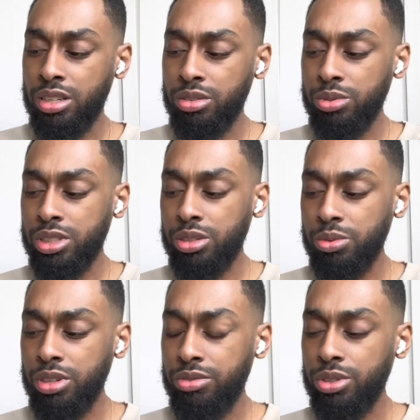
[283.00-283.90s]
What's the
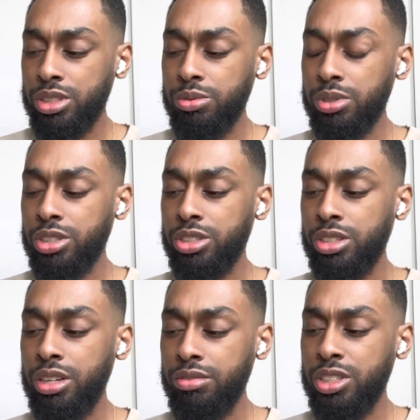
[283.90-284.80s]
Wheel of Fortune with the
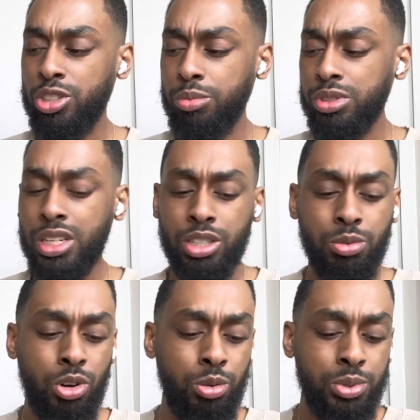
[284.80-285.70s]
strength? It's almost like you were
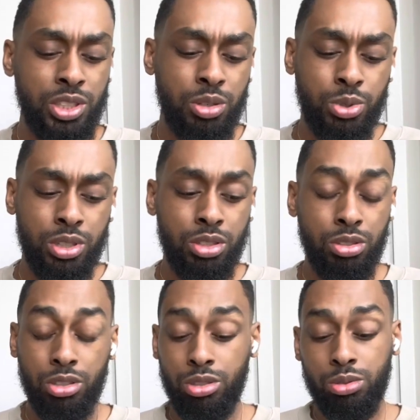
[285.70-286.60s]
hoping someone,
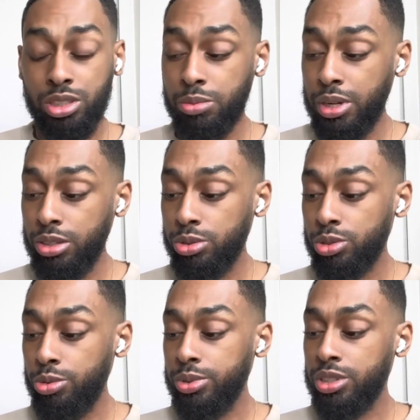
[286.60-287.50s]
you or somebody else was
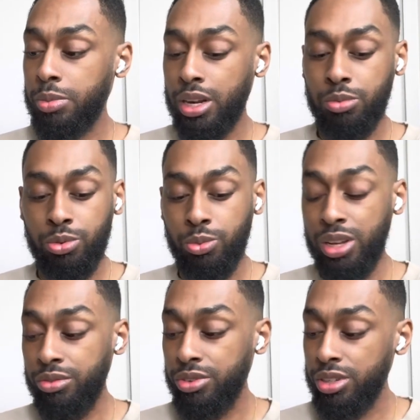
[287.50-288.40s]
hoping somebody would
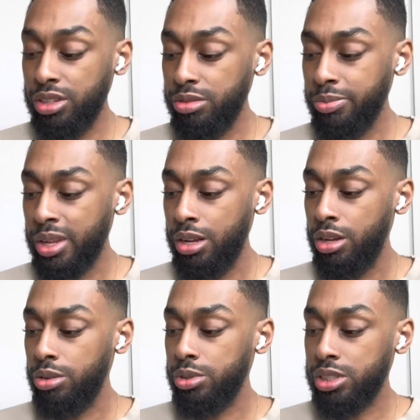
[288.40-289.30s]
wait for them.
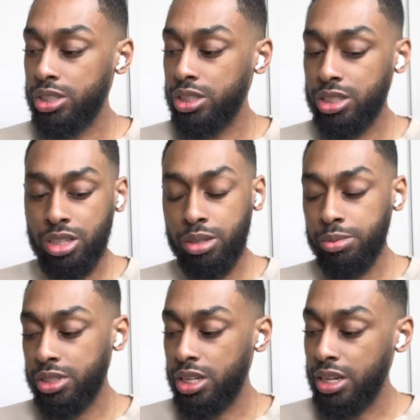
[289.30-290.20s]
With the Six of Cups,
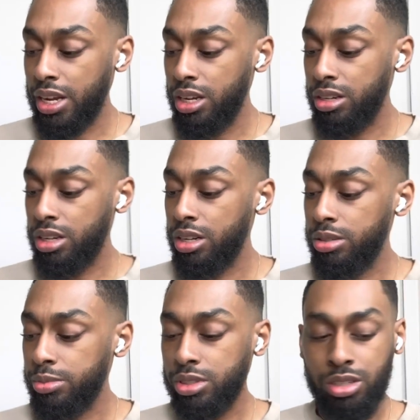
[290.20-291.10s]
the Knight of Cups
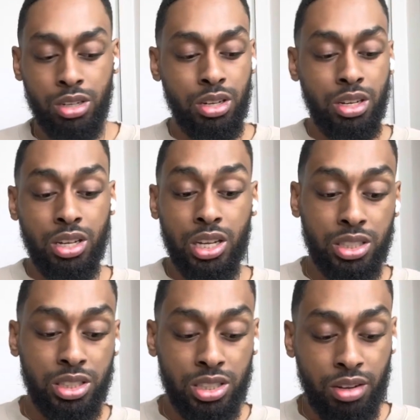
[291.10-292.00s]
Yes,
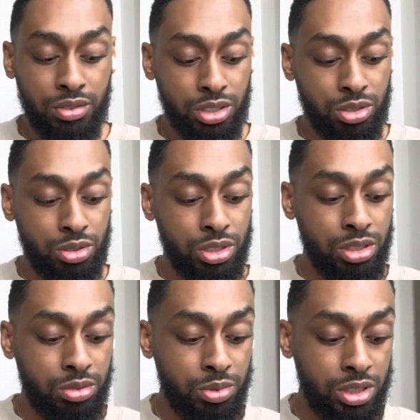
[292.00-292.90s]
the seven of
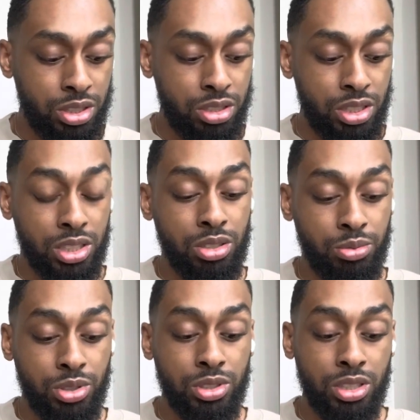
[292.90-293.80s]
swords with the six of
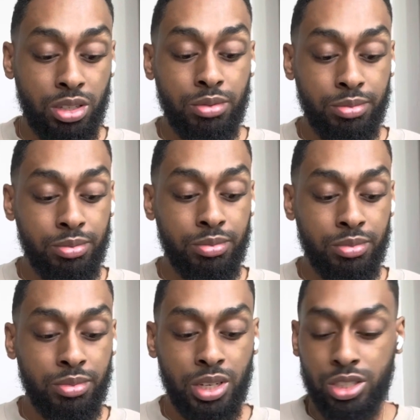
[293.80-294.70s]
wands up uh, mm
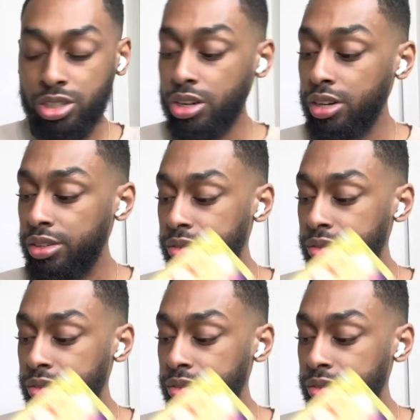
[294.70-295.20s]
-hmm, in the star.